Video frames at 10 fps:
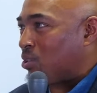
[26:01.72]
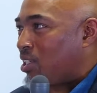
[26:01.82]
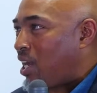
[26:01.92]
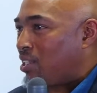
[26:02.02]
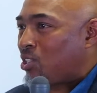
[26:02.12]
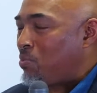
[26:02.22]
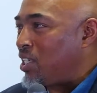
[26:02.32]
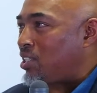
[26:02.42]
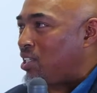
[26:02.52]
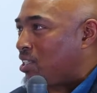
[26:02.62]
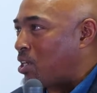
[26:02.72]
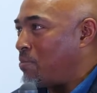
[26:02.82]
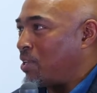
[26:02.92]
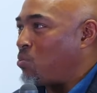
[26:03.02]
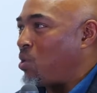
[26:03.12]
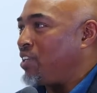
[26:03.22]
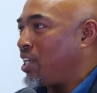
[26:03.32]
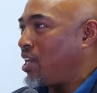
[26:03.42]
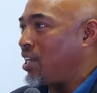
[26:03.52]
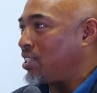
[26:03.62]
down to me to determine whether
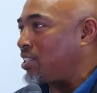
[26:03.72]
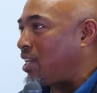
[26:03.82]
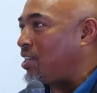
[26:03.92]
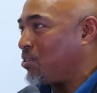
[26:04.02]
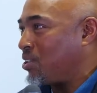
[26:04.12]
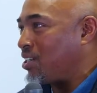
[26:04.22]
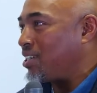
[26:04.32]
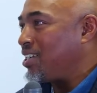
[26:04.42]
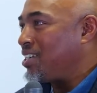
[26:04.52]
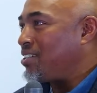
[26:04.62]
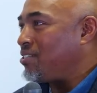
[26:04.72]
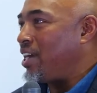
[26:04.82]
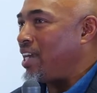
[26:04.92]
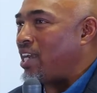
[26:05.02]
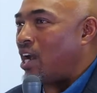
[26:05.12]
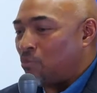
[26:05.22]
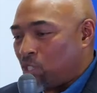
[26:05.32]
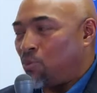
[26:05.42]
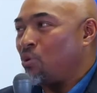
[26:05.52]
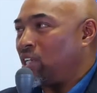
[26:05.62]
they understand it or not, right? I'm
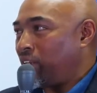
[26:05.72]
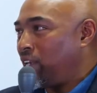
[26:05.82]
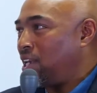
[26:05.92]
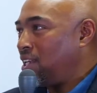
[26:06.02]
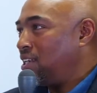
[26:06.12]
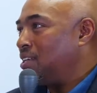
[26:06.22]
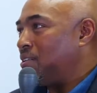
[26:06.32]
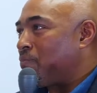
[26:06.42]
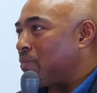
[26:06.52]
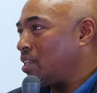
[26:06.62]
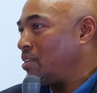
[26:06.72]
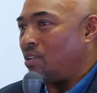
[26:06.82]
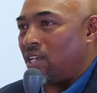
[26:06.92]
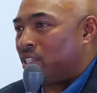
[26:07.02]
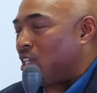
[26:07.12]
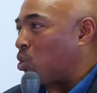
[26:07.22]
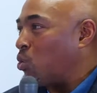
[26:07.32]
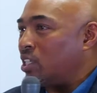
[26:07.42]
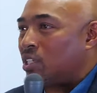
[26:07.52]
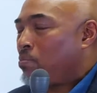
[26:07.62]
just putting it there. Is it
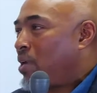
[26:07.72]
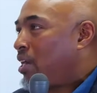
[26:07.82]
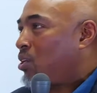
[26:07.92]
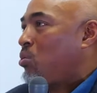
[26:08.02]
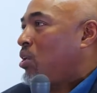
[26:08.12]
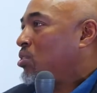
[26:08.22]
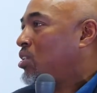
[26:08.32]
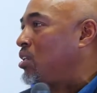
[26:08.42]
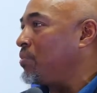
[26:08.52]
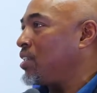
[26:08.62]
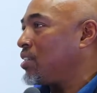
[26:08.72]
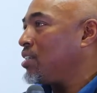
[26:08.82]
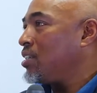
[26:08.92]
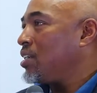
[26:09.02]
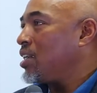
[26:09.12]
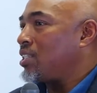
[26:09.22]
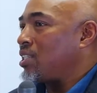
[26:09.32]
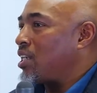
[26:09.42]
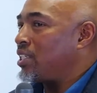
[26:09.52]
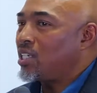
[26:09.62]
good? Is it bad? Who knows? You know what I mean?
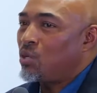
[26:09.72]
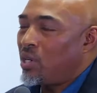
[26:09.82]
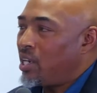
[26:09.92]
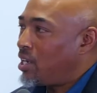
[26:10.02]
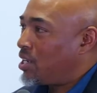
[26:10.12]
Let's see where